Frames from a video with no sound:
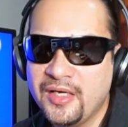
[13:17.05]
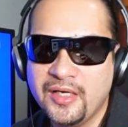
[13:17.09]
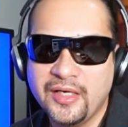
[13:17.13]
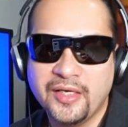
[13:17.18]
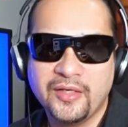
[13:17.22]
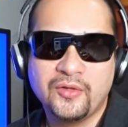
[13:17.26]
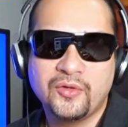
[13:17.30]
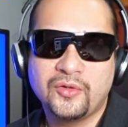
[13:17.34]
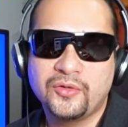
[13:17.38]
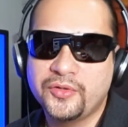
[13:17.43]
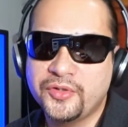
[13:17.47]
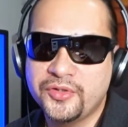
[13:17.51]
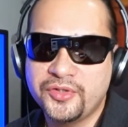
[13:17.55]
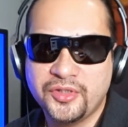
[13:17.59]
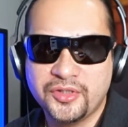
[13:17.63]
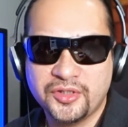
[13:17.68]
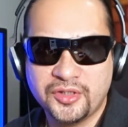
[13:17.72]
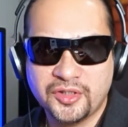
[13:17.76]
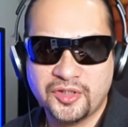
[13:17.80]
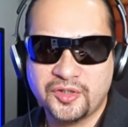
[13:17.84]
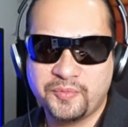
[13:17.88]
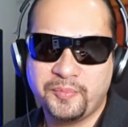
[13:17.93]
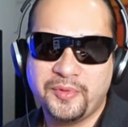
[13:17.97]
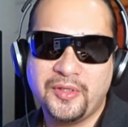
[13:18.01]
And all those
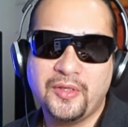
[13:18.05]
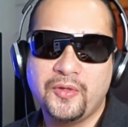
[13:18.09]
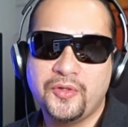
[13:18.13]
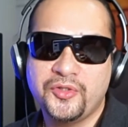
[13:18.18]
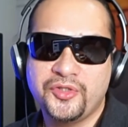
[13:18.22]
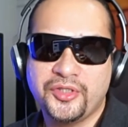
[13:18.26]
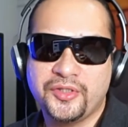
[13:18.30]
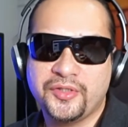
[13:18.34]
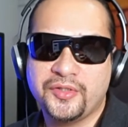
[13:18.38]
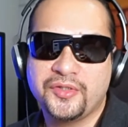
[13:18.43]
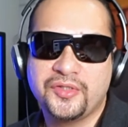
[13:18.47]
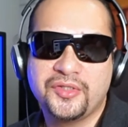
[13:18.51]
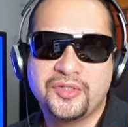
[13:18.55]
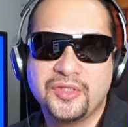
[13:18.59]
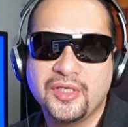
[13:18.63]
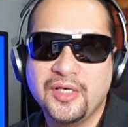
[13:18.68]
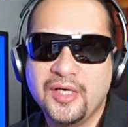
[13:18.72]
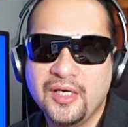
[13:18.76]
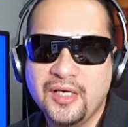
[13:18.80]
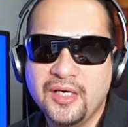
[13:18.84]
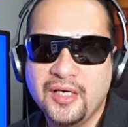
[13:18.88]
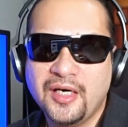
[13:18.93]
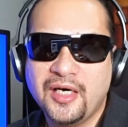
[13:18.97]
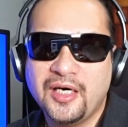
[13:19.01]
explosions
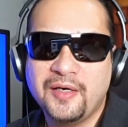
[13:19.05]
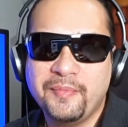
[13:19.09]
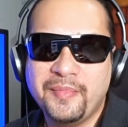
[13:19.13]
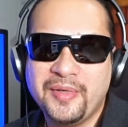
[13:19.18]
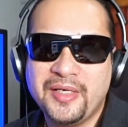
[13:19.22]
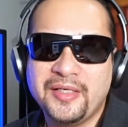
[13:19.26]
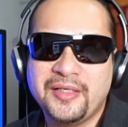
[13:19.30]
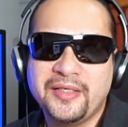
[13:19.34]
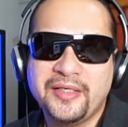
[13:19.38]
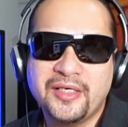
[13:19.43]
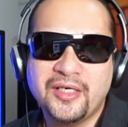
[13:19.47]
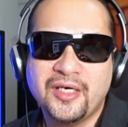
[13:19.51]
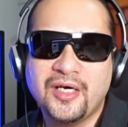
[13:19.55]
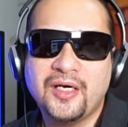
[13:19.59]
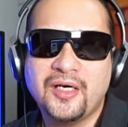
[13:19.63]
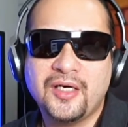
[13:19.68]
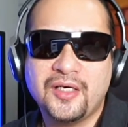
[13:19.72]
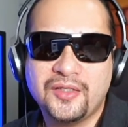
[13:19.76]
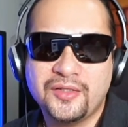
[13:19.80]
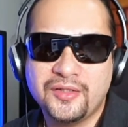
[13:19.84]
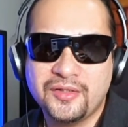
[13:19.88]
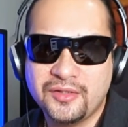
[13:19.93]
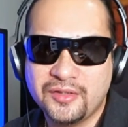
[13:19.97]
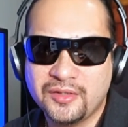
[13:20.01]
are mainly
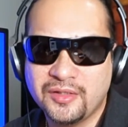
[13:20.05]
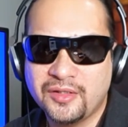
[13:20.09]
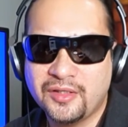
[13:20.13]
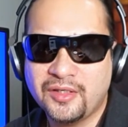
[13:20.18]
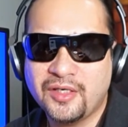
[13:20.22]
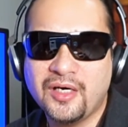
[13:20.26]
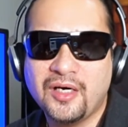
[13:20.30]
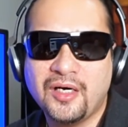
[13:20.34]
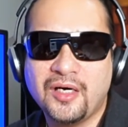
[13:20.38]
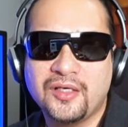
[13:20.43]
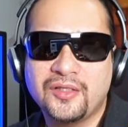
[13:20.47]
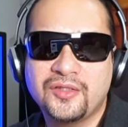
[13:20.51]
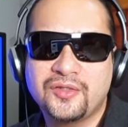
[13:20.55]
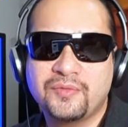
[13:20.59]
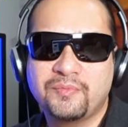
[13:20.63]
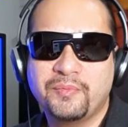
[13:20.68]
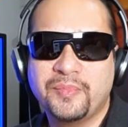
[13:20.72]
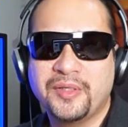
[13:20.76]
caused because,